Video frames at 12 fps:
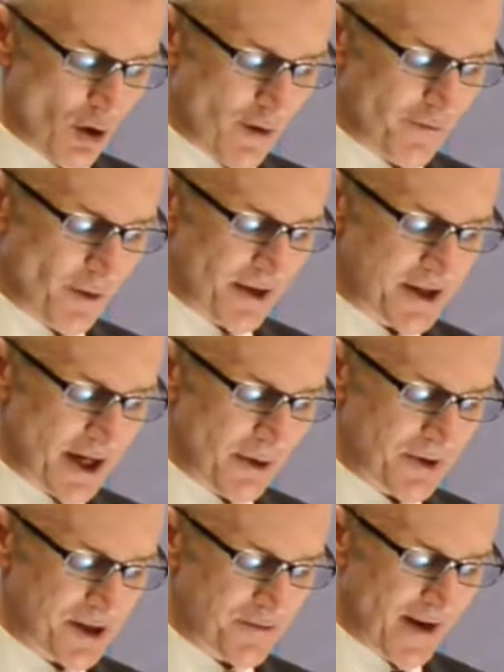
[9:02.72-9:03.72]
or foreign
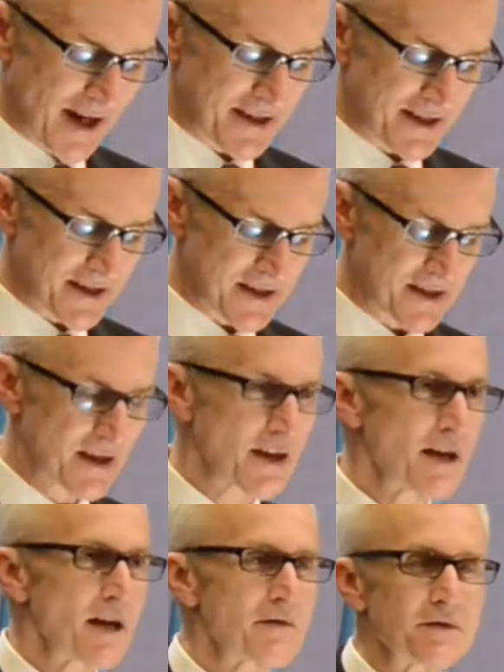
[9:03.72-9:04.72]
terrorist fighters,
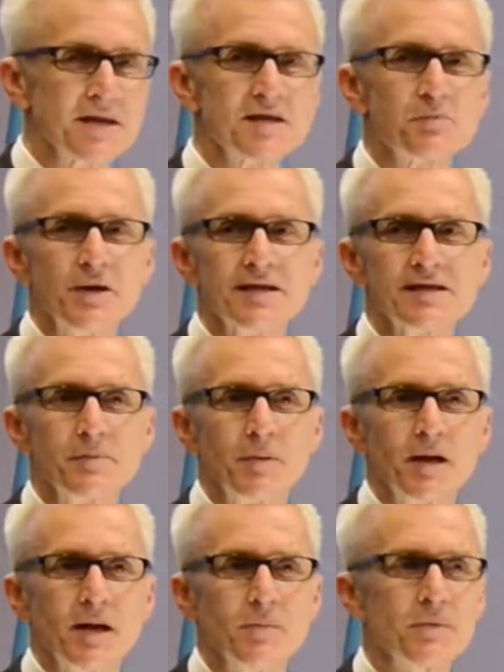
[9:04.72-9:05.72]
this
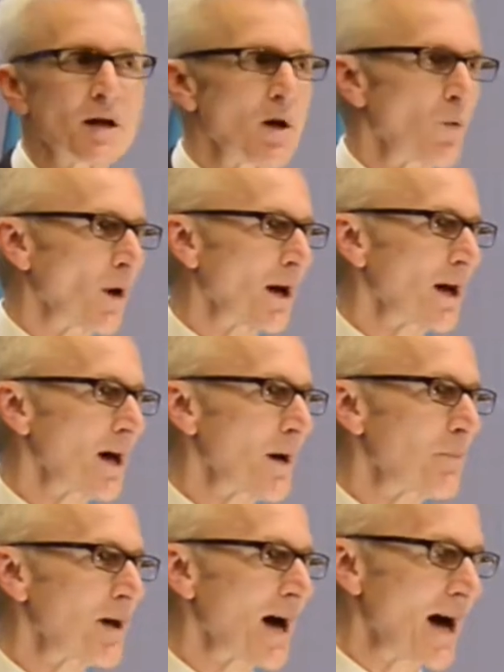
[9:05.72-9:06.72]
principle will
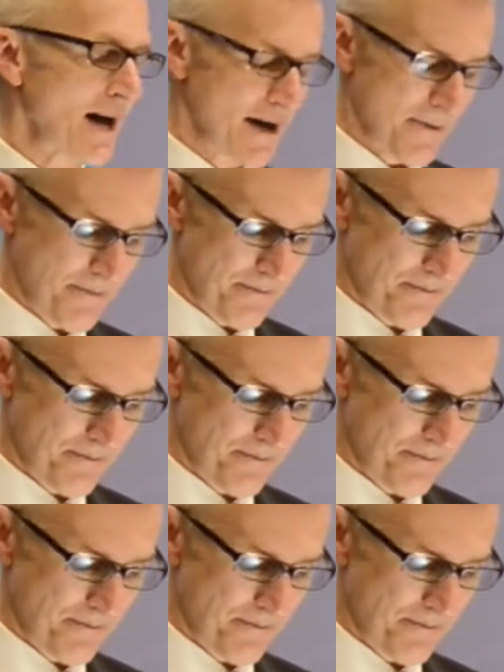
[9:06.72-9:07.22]
apply.